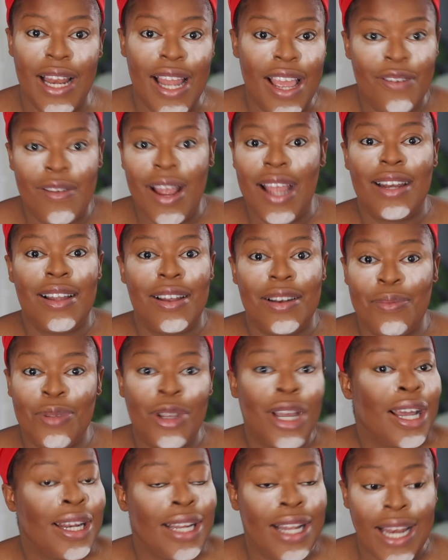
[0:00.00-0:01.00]
Like right now, I'm
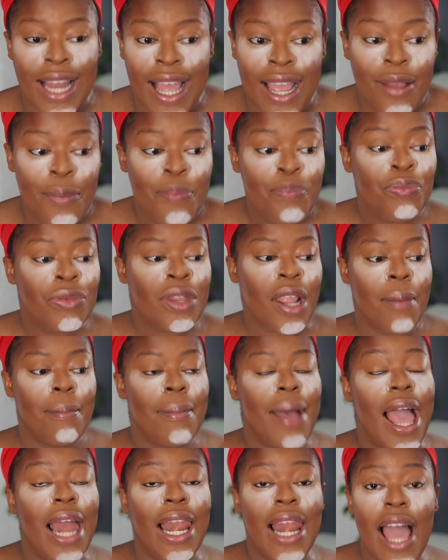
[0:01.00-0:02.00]
not gonna lie,
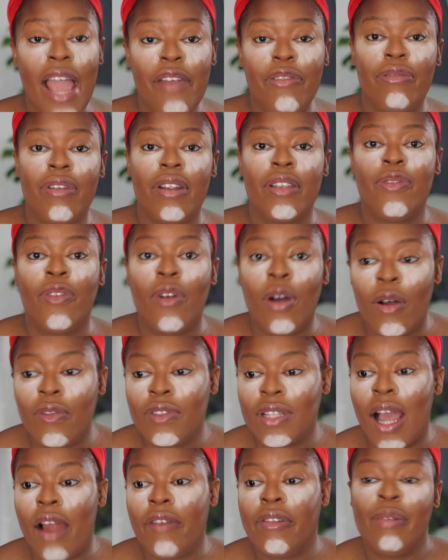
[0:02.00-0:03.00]
my life
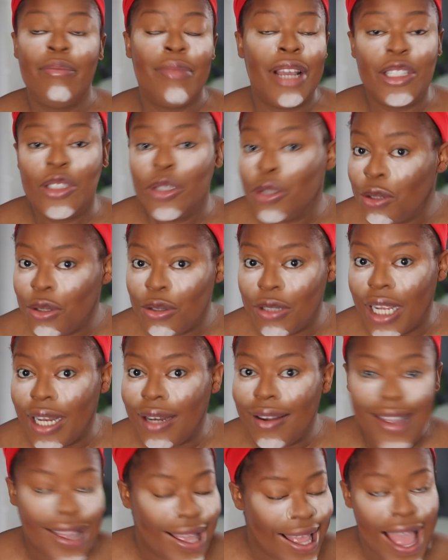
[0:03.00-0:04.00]
revolves around my children.